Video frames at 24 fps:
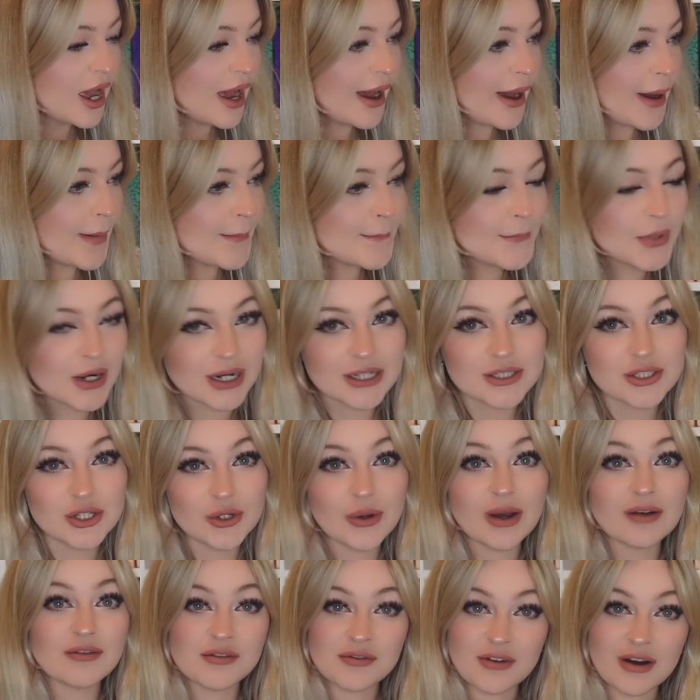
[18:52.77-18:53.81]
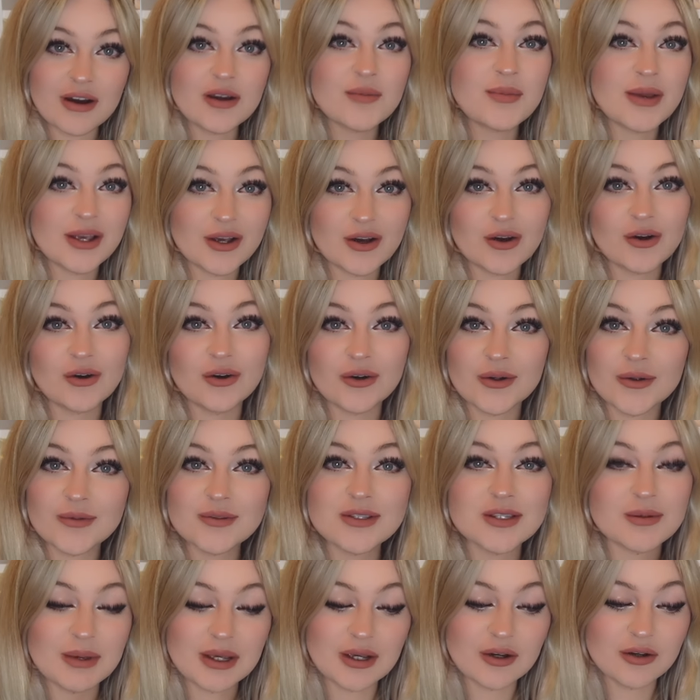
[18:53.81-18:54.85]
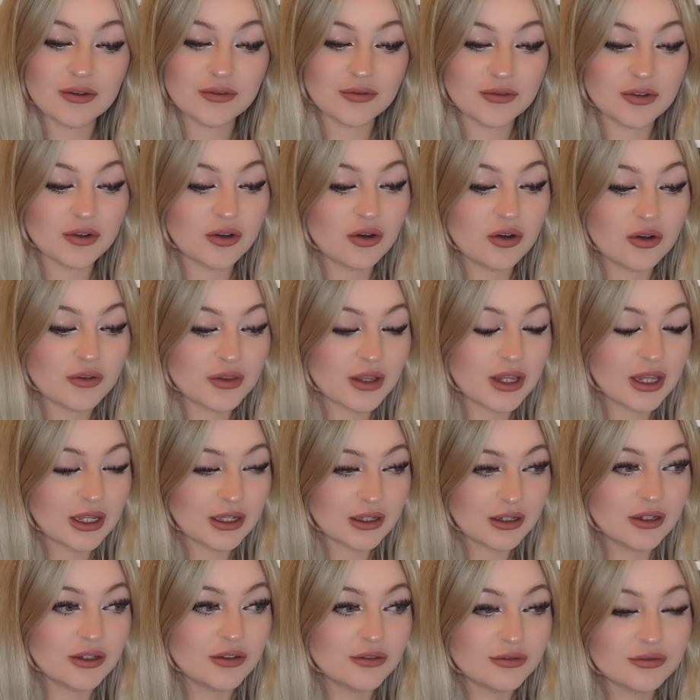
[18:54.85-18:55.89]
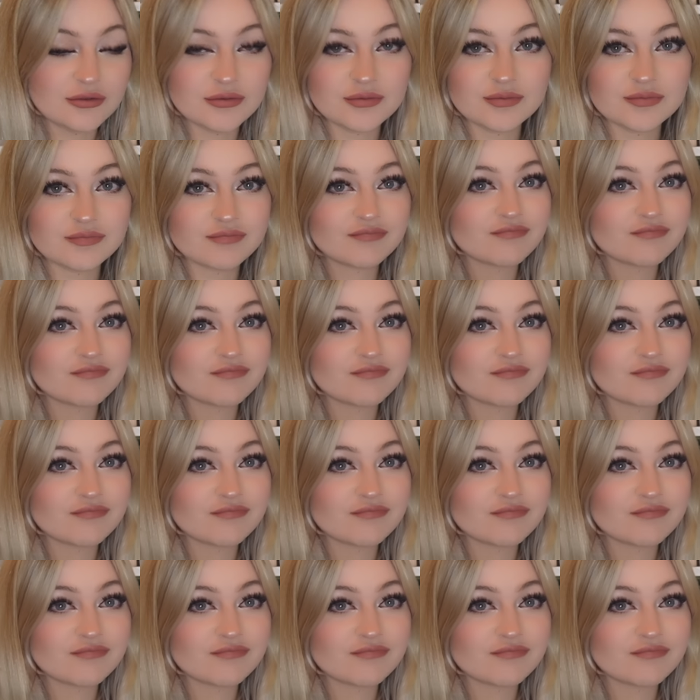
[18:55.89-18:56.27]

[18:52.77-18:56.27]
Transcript: um, but I do have a very big haul to make up for the lack of